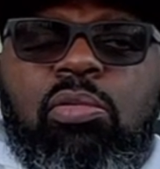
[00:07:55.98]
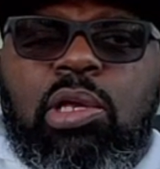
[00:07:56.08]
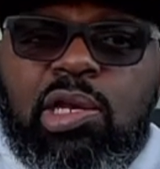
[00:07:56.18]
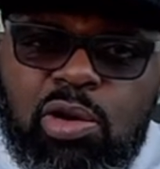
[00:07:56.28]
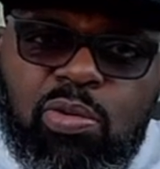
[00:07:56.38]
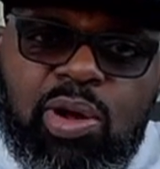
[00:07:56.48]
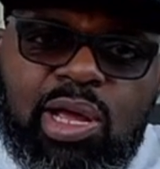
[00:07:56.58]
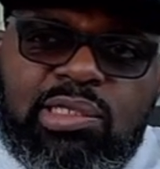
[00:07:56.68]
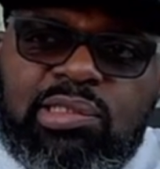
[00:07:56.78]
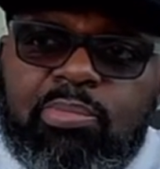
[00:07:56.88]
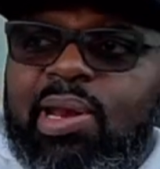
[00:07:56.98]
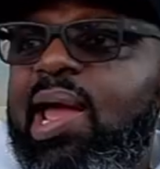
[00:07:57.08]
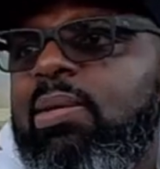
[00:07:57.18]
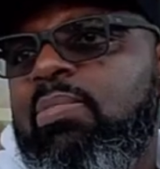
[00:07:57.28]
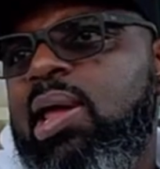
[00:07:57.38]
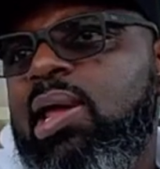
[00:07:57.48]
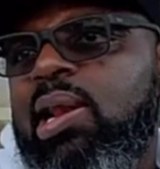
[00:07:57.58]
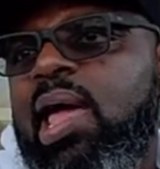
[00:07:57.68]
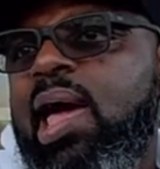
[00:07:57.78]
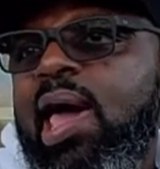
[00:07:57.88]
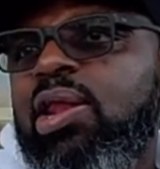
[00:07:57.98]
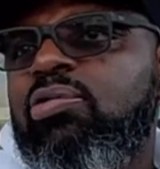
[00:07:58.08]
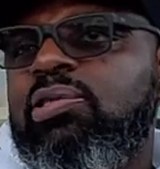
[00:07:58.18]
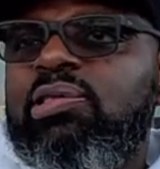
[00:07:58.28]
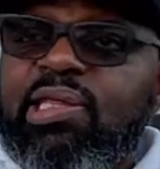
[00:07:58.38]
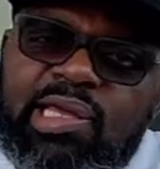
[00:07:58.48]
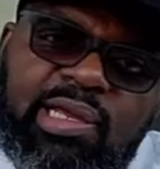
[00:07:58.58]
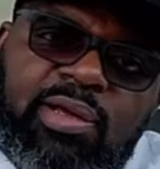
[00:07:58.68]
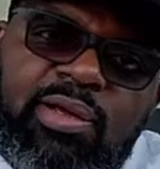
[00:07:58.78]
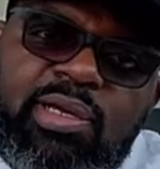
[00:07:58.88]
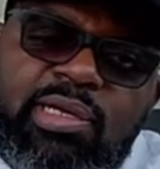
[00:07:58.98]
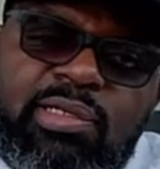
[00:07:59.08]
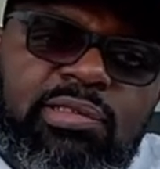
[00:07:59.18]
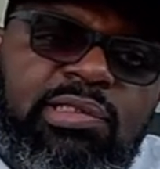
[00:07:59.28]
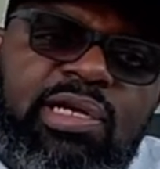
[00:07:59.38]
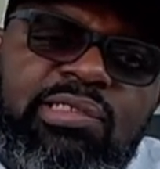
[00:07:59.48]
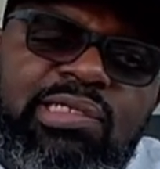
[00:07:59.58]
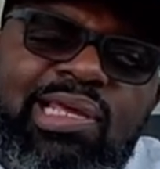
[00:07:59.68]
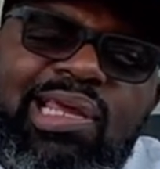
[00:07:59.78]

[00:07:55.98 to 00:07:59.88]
You know, as a black man, I don't think there's